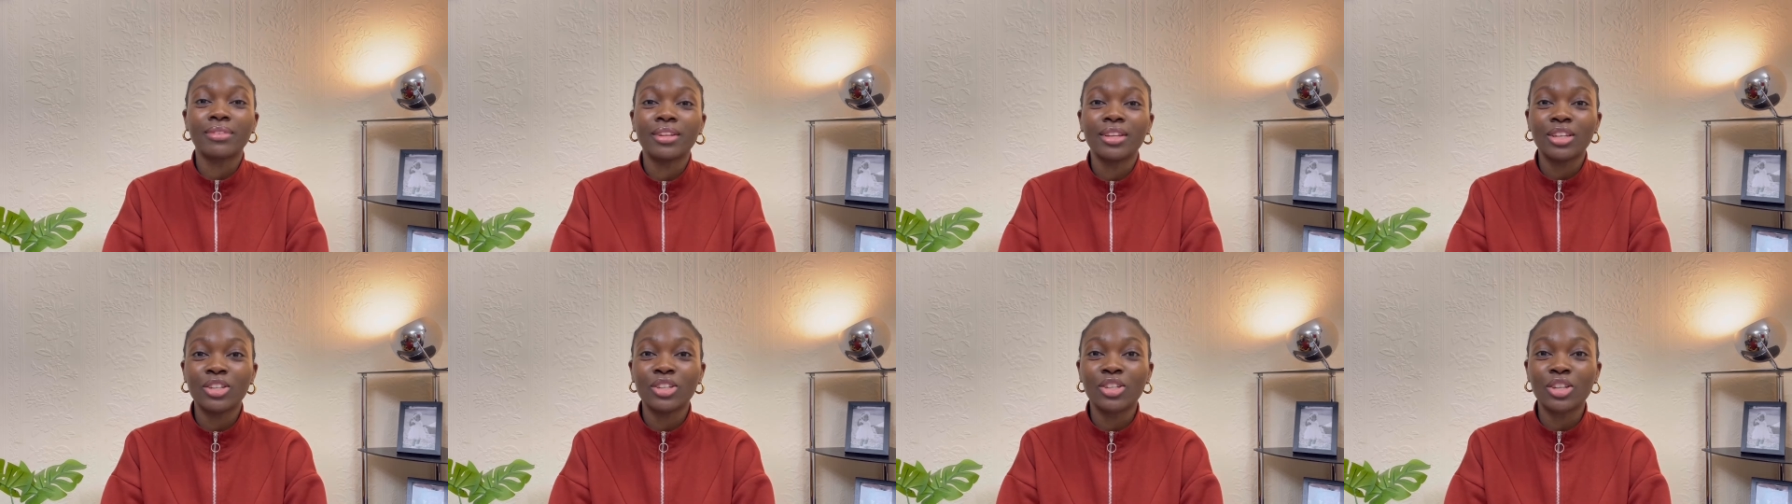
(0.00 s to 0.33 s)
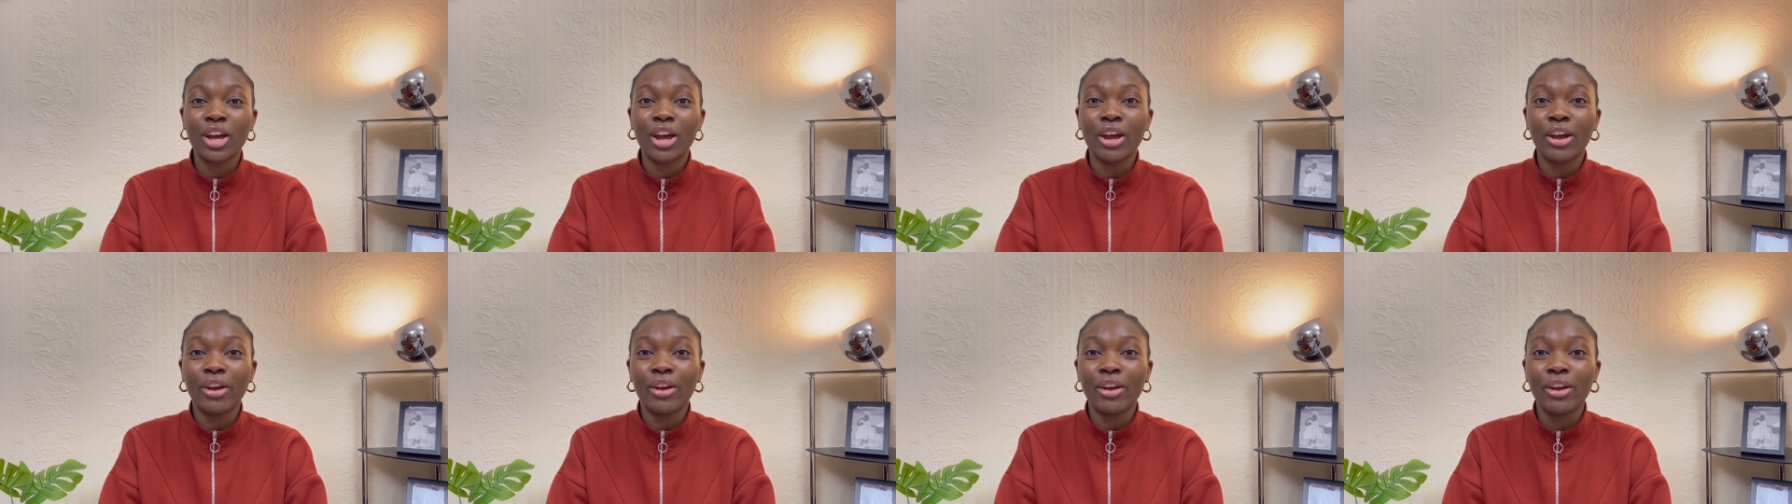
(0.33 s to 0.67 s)

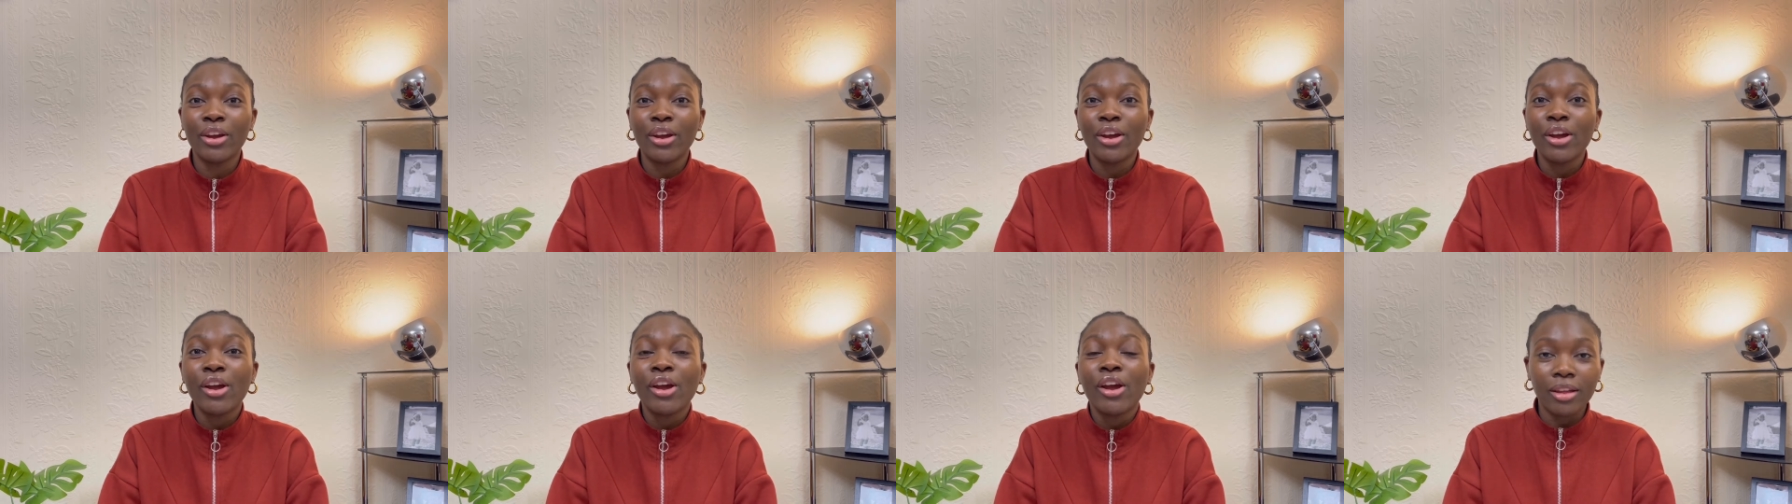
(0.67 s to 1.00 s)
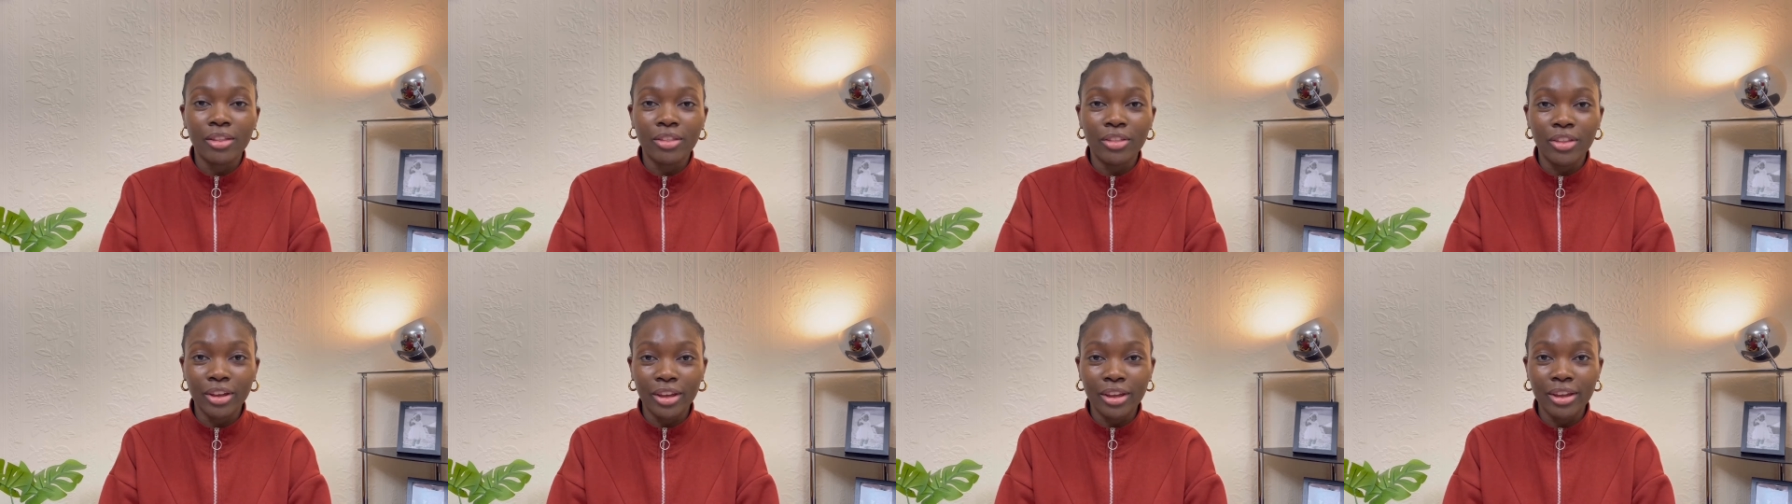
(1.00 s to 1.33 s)
So,
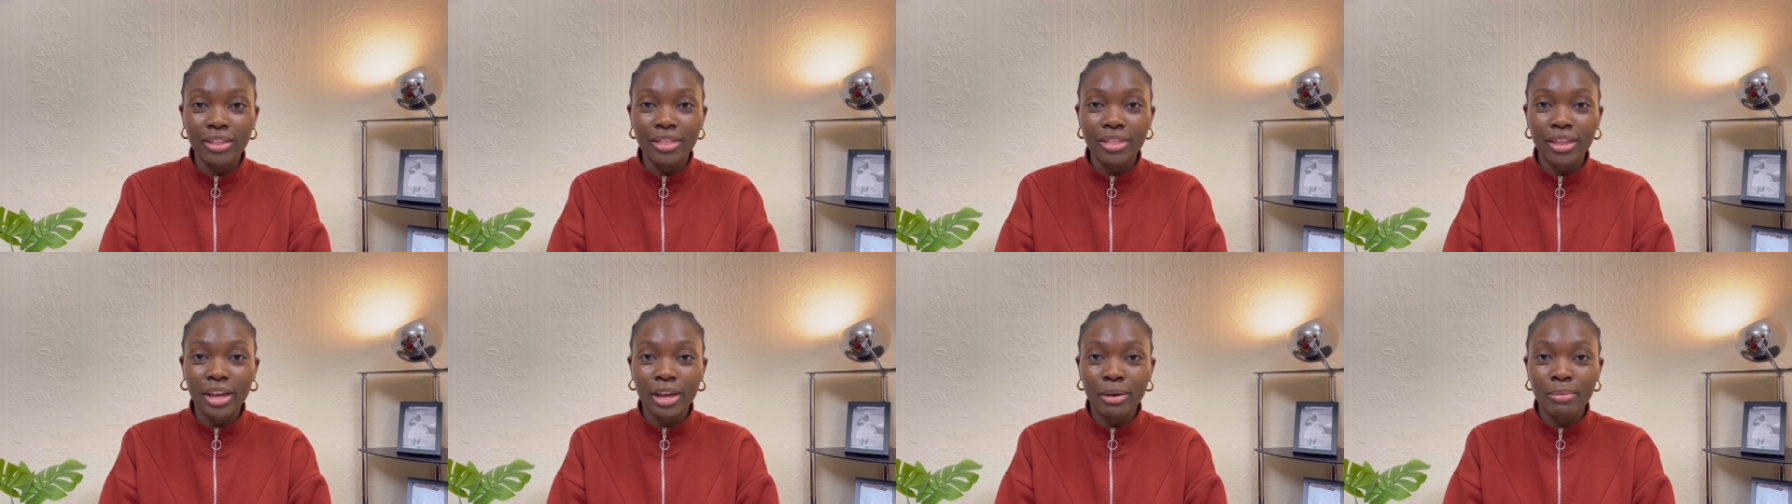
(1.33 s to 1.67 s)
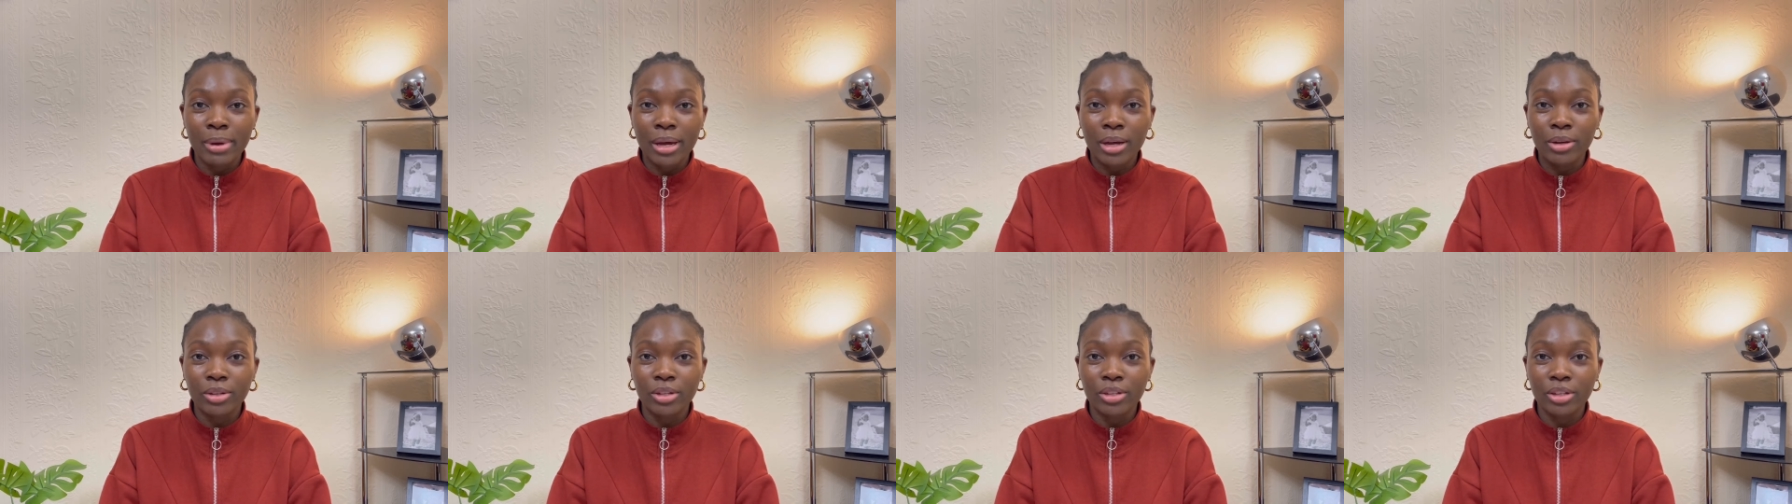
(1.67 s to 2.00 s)
the good thing
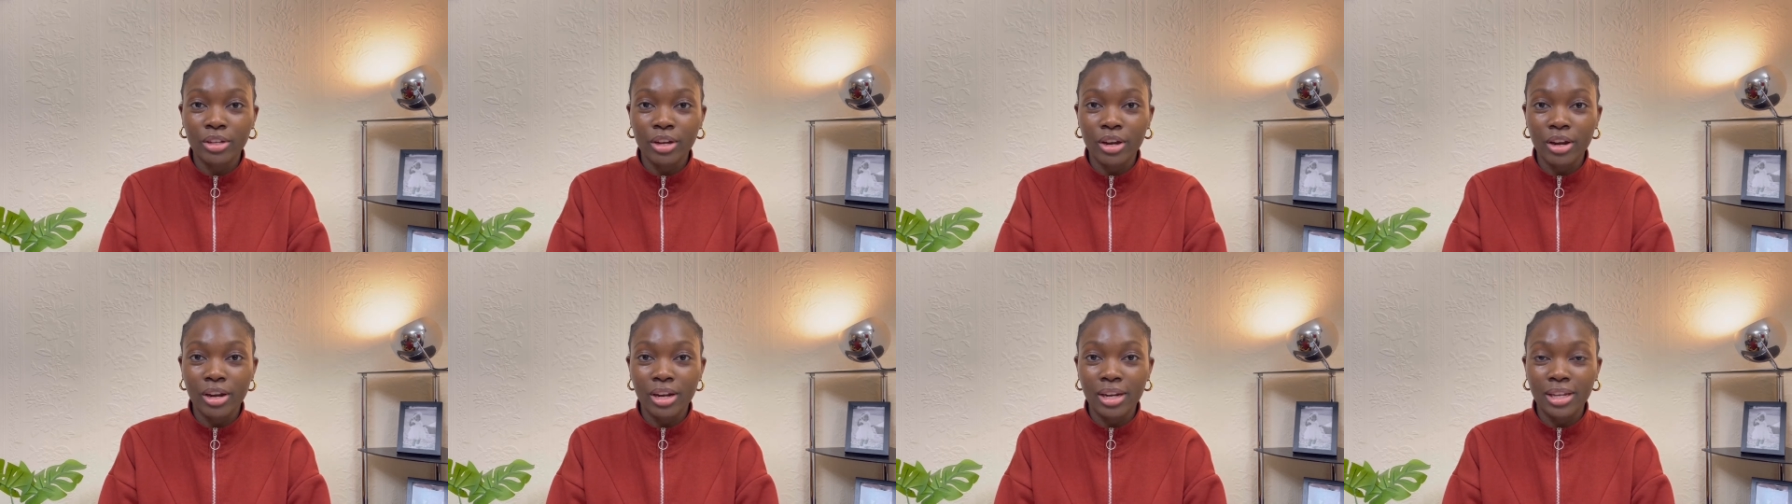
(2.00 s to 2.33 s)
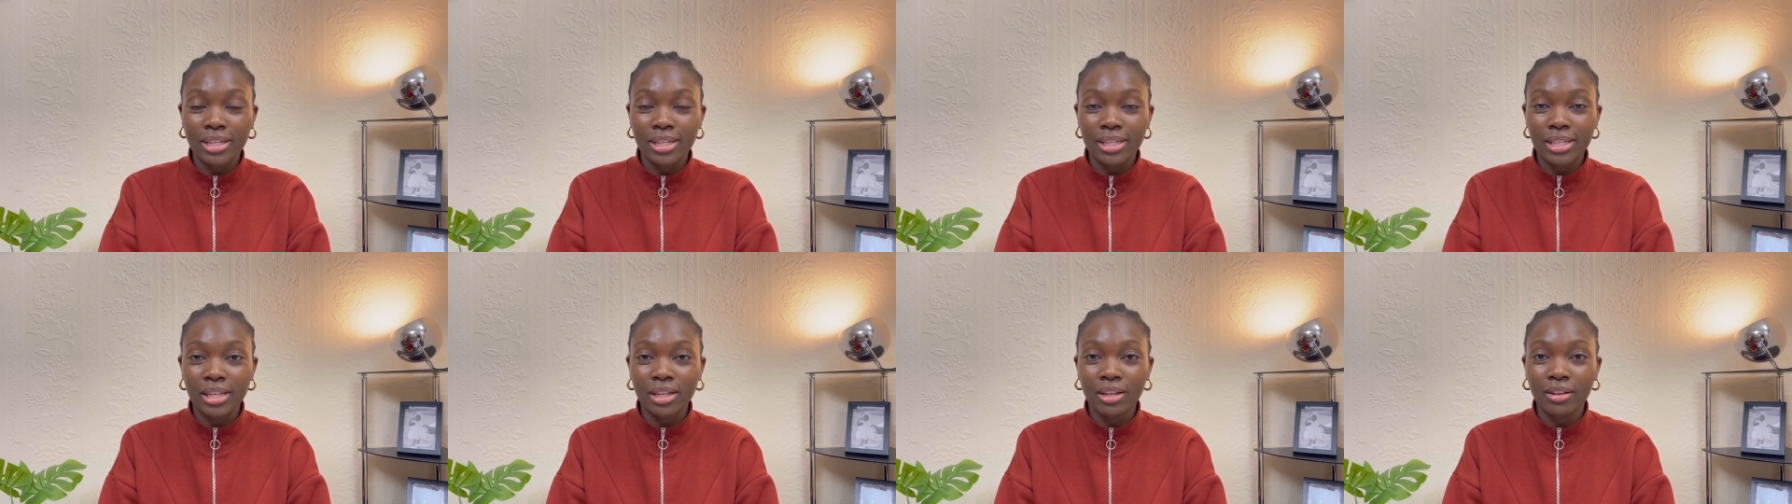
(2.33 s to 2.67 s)
about sterling
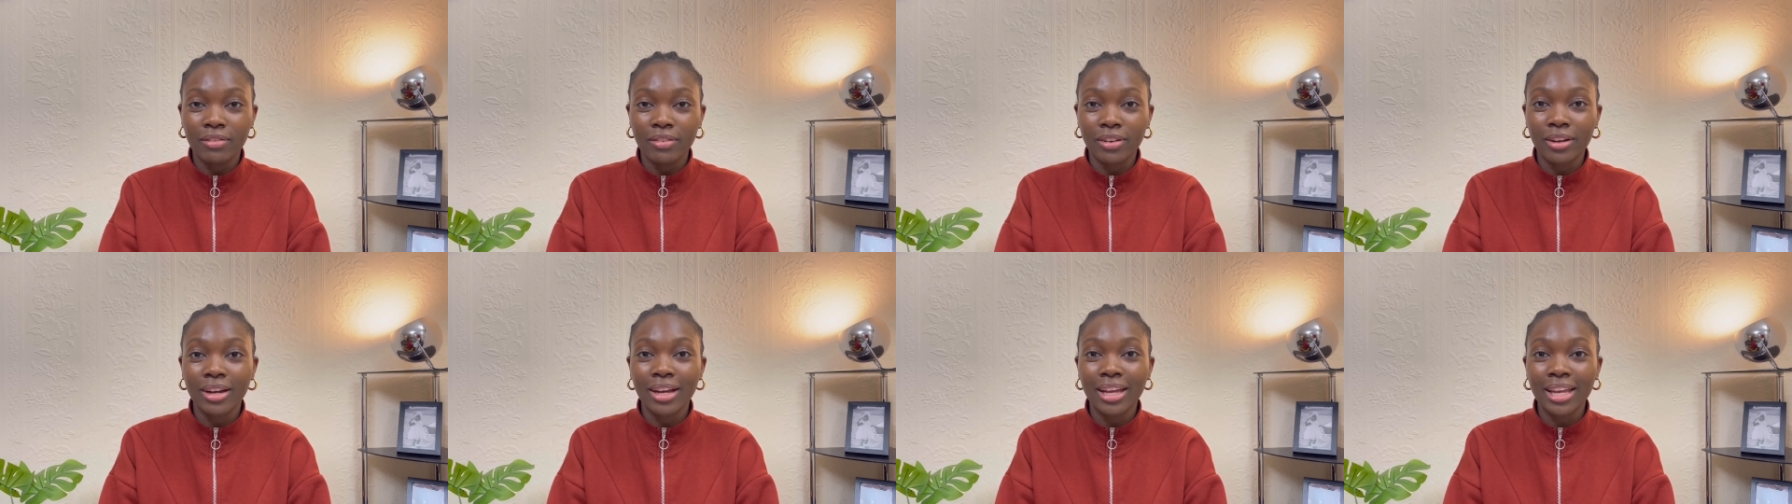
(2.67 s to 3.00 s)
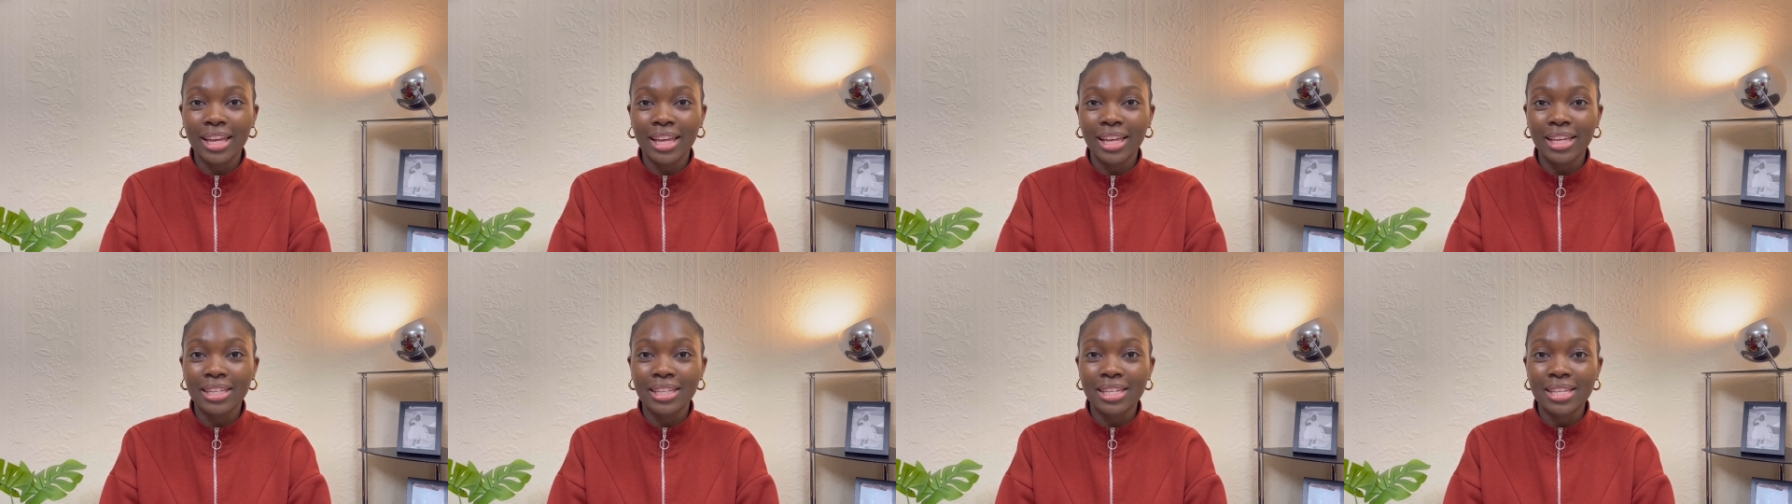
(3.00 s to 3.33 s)
silver
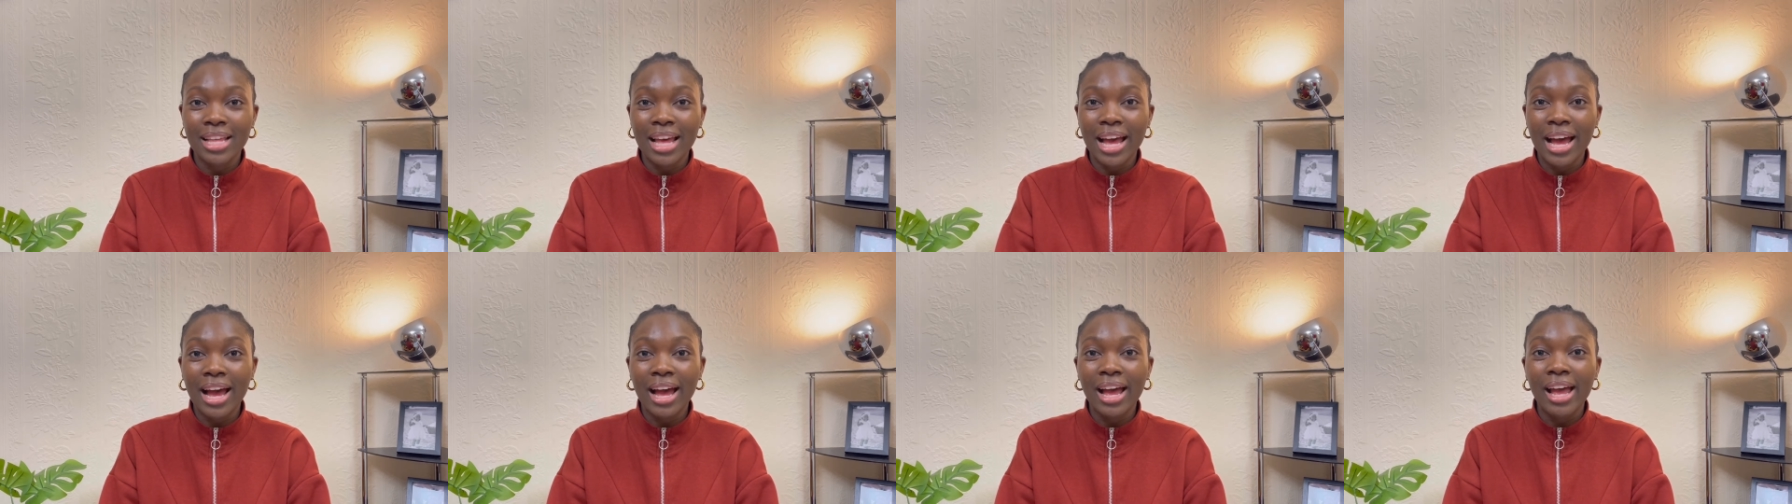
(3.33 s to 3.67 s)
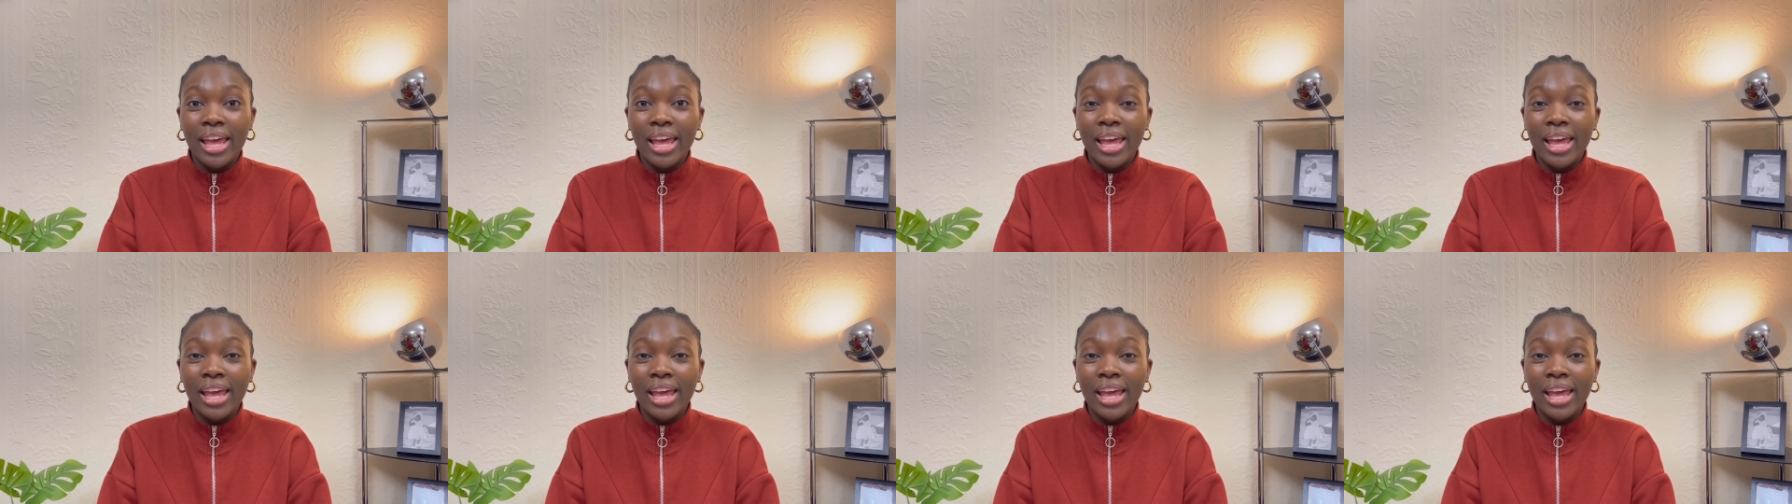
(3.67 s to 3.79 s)
is that